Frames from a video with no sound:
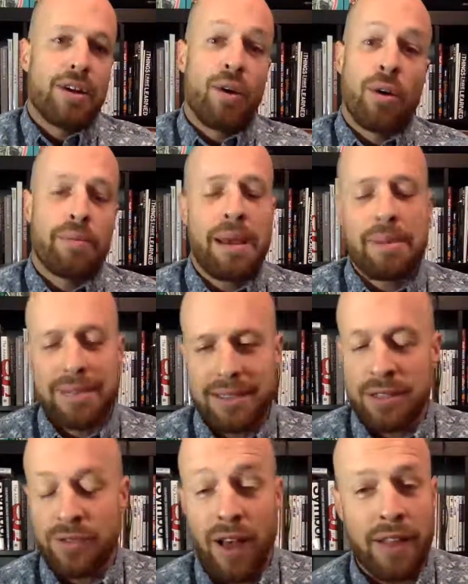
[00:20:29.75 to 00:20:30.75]
Or maybe
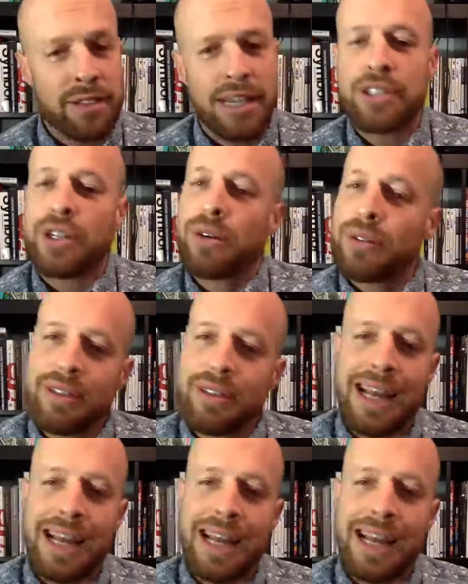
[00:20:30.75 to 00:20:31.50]
since it's Father's Day, show it to your